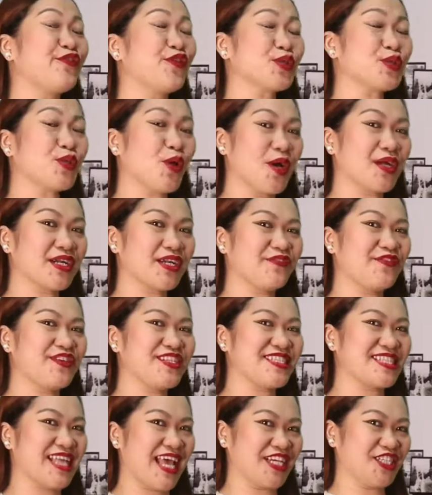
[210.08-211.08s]
the
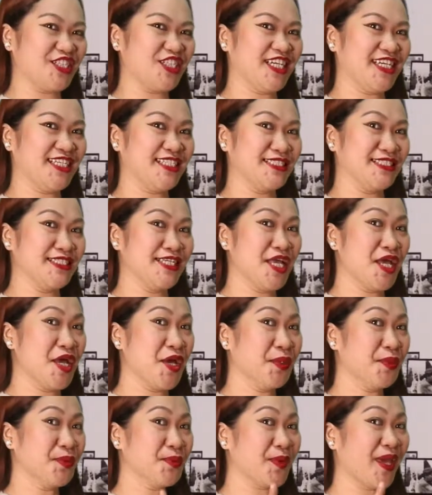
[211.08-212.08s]
photography section.
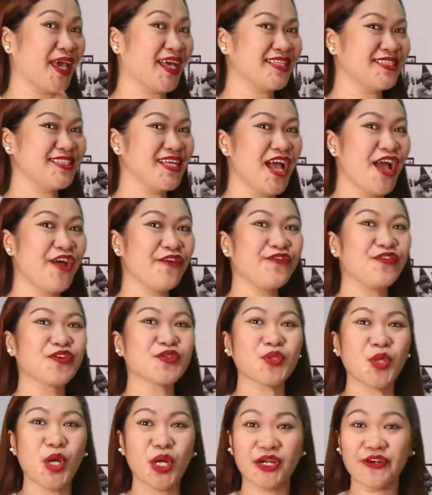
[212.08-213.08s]
Well,
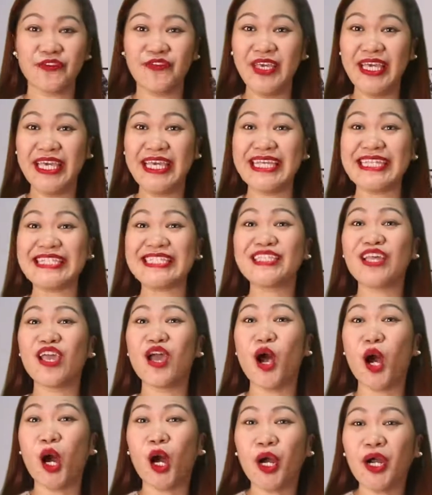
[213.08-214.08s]
photography is
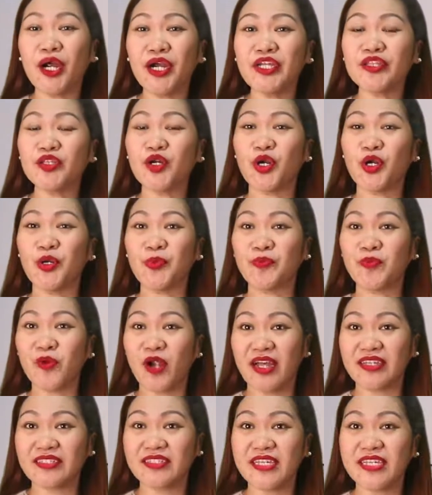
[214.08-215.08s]
the art or
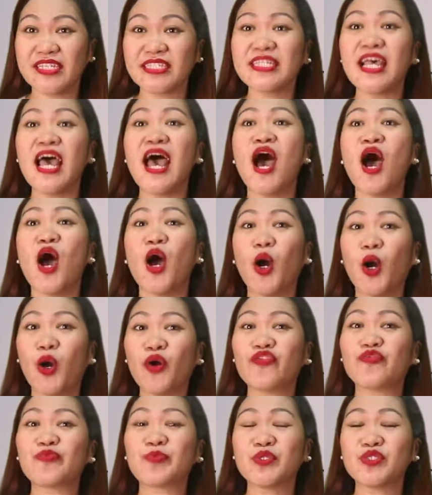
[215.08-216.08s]
process
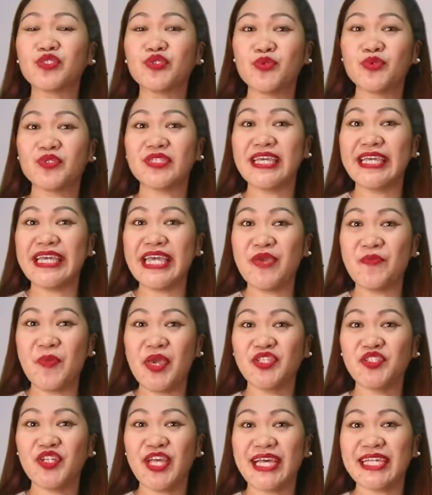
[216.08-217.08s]
of producing
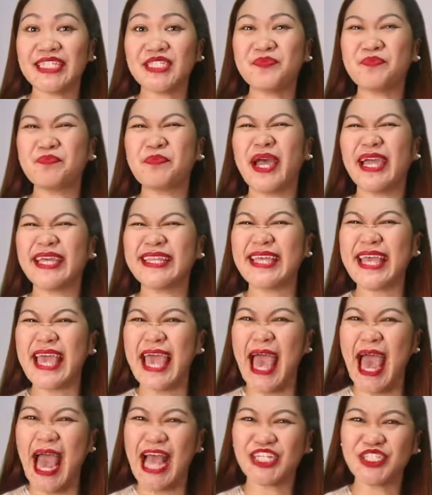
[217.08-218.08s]
images by
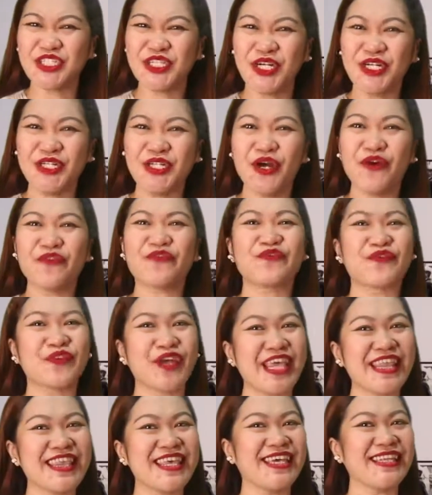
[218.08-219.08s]
the action of
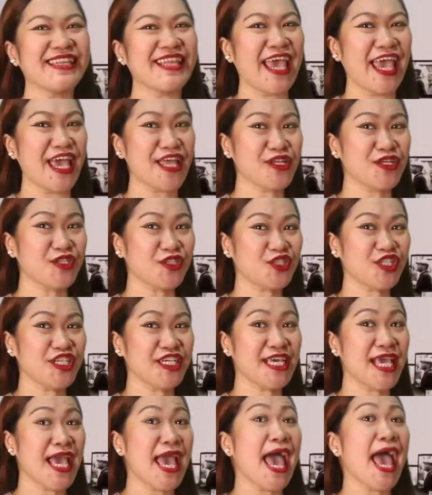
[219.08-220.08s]
radiant
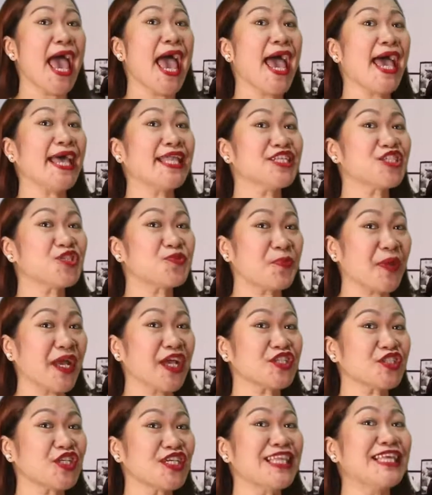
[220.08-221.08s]
energy and
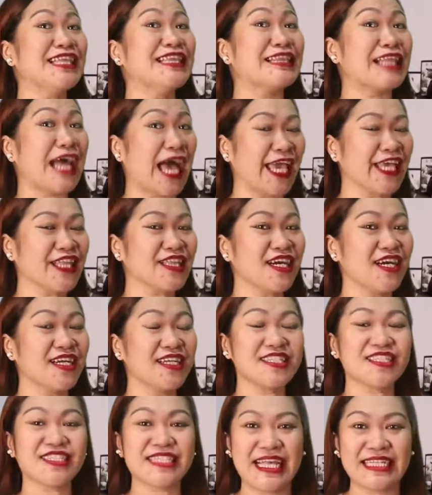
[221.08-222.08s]
especially light
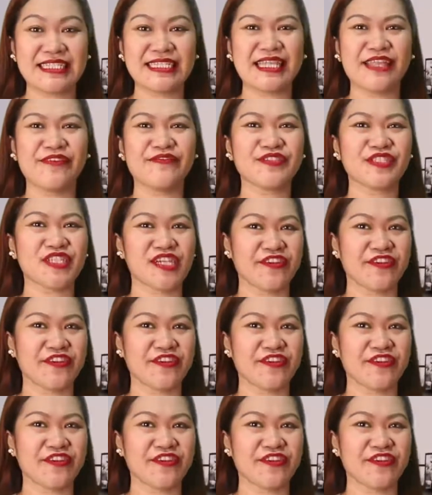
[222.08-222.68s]
on a sensitive